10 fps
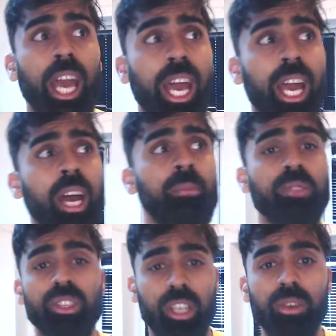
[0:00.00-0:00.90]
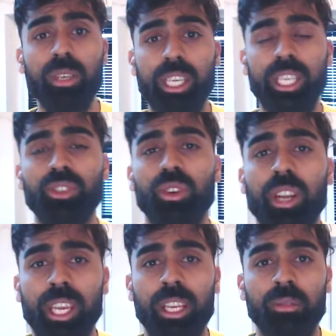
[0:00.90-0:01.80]
am slowly
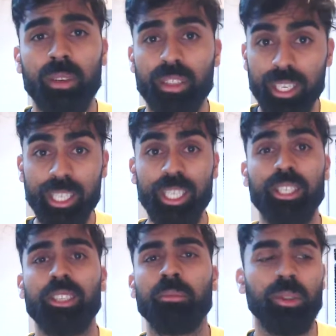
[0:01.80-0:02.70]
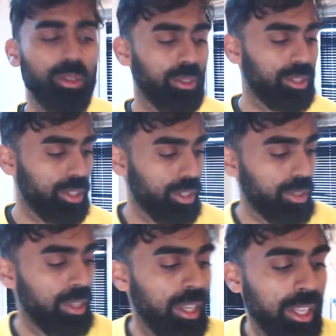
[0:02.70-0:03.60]
trying with Lydia's support
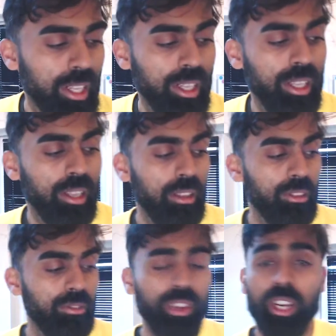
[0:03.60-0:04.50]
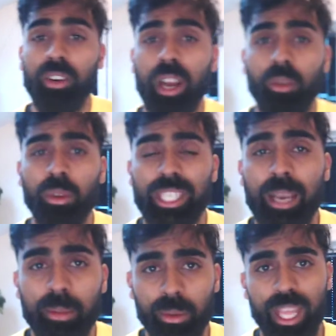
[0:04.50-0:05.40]
to figure out what's
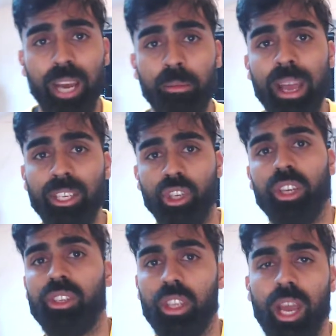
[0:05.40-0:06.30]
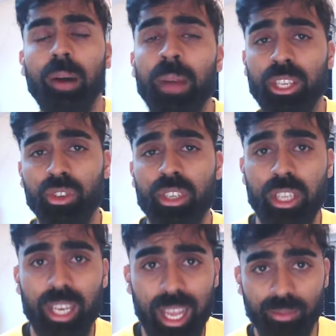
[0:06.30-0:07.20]
happening with How Matcha. So How Matcha is
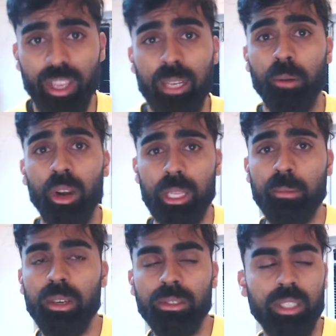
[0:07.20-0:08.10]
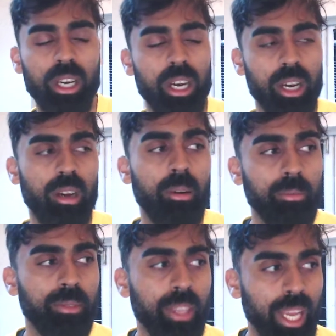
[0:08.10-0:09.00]
our cafe in
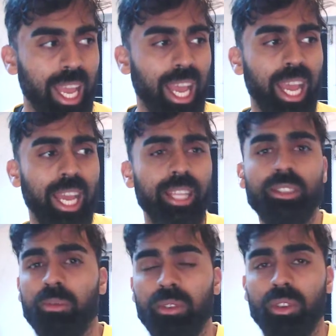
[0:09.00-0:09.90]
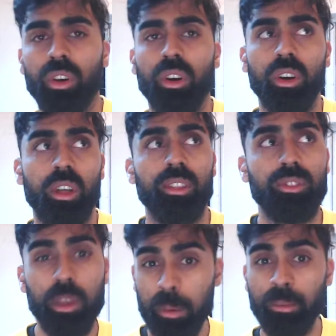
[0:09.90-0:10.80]
Marylebone, and we've got
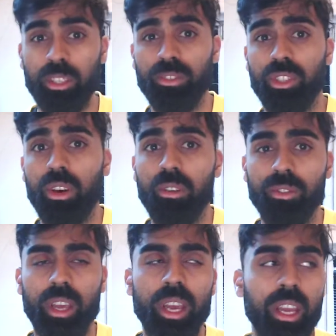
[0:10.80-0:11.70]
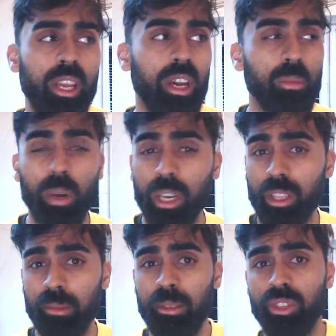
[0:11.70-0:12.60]
three members of staff there. One
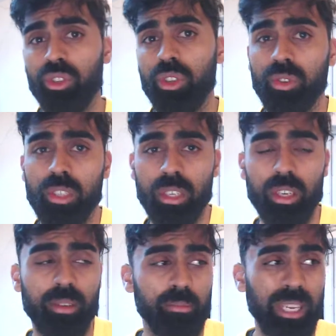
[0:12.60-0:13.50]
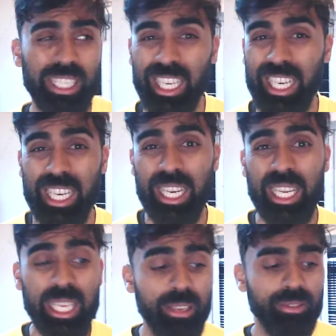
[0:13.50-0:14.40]
of them is due to basically
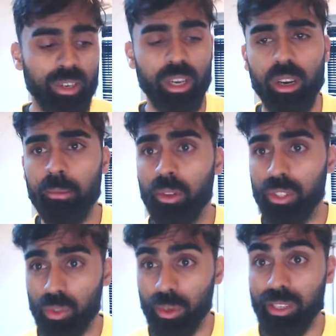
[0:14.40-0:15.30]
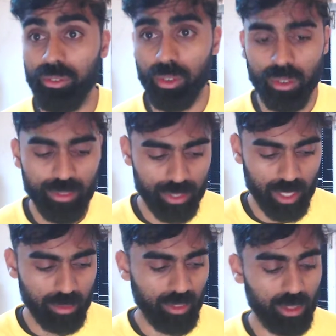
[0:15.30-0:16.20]
leave on the 24th,
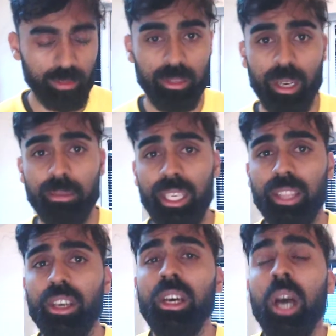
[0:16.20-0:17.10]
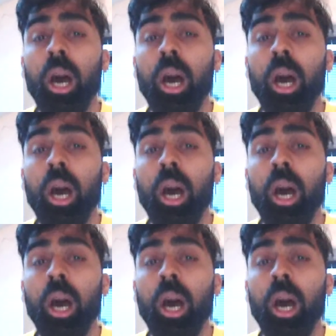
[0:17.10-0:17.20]
so we've got some time together.